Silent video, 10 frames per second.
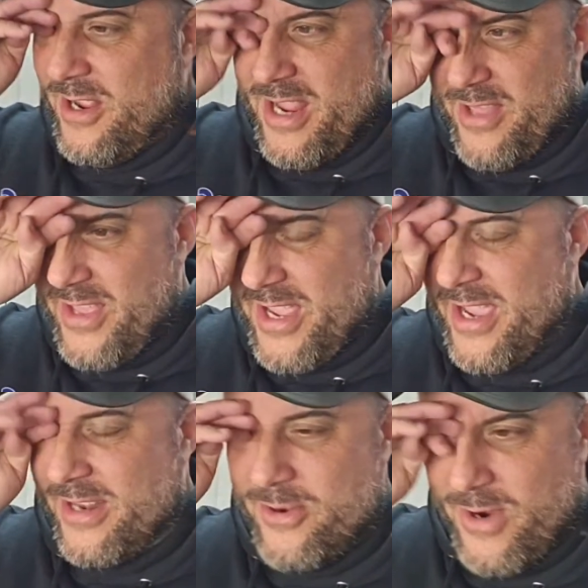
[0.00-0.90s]
yeah, they
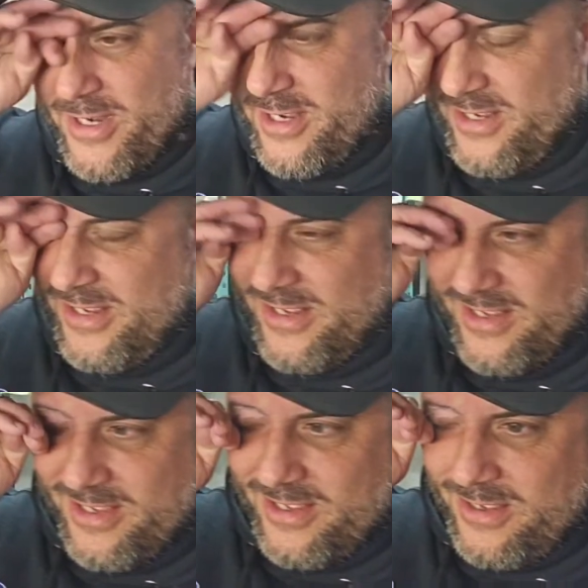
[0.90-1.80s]
had no idea.
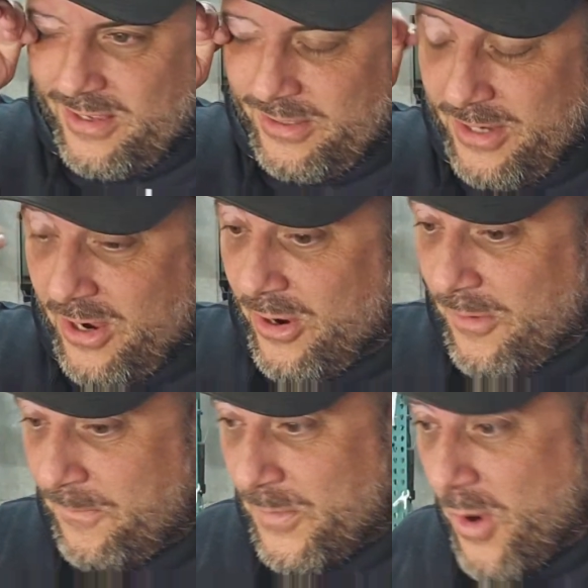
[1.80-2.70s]

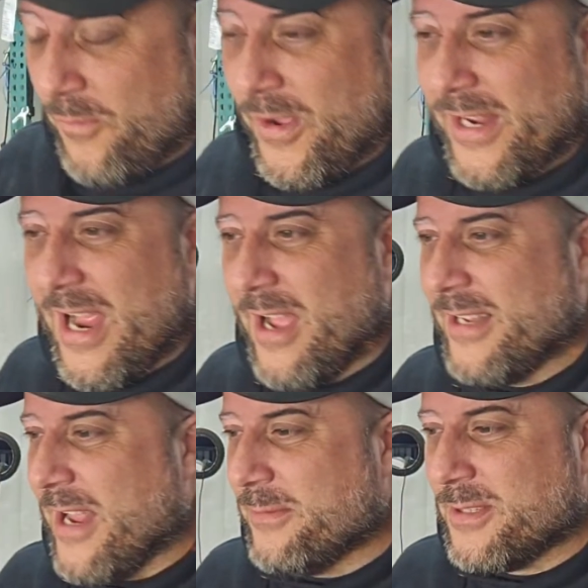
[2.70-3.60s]
So hopefully I
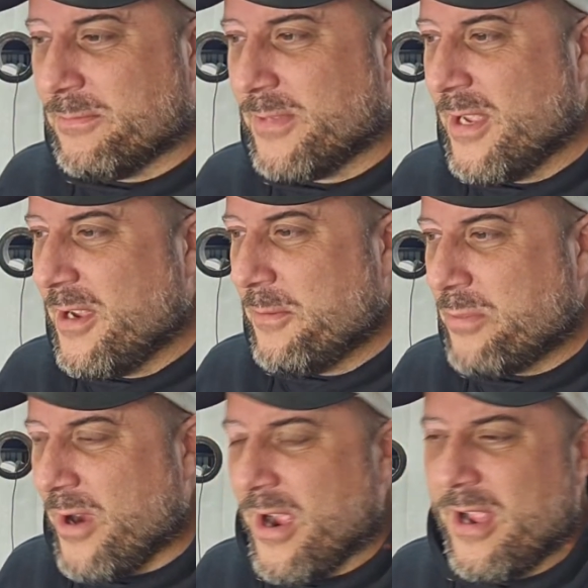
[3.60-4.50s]
got some
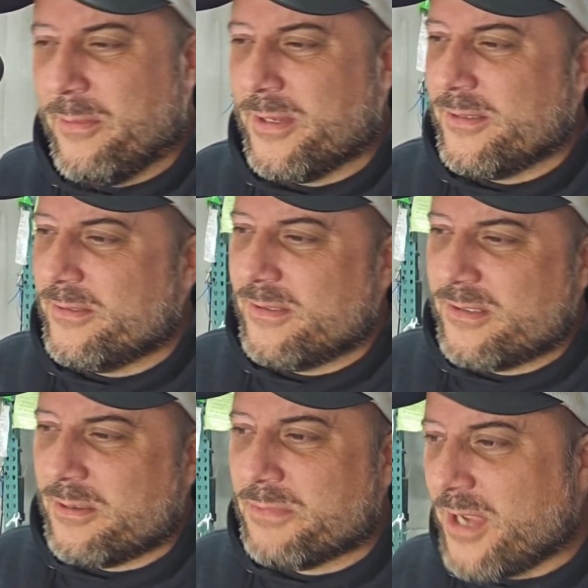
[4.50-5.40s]
prime and
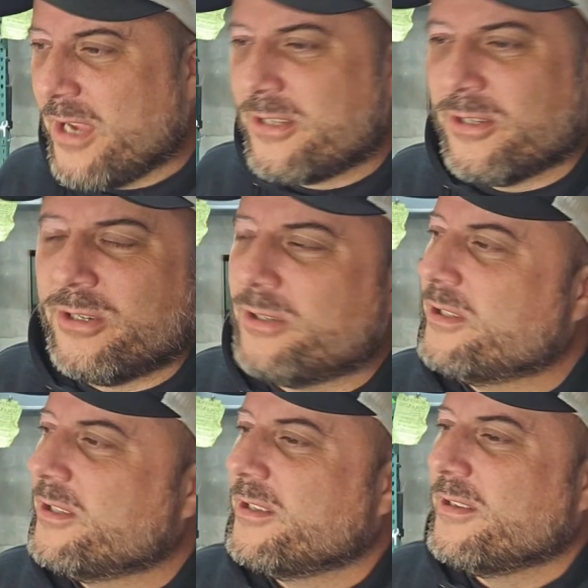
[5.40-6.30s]
some cycle,
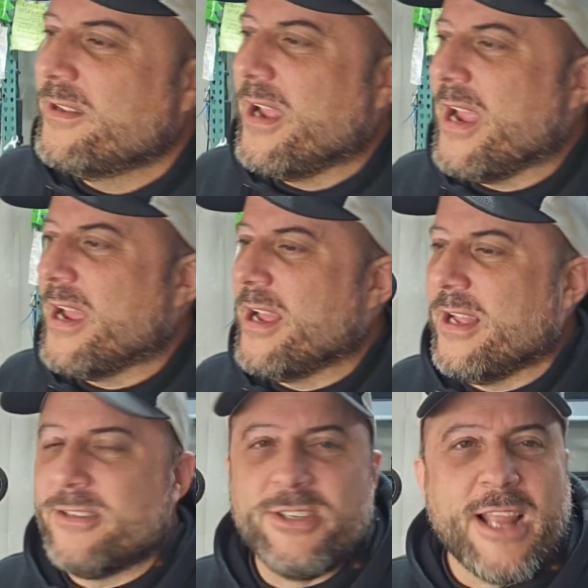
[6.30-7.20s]

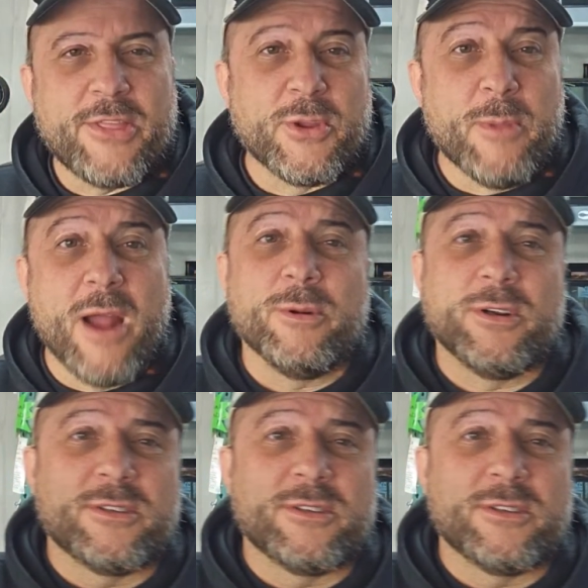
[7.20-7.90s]
and she got thermometers.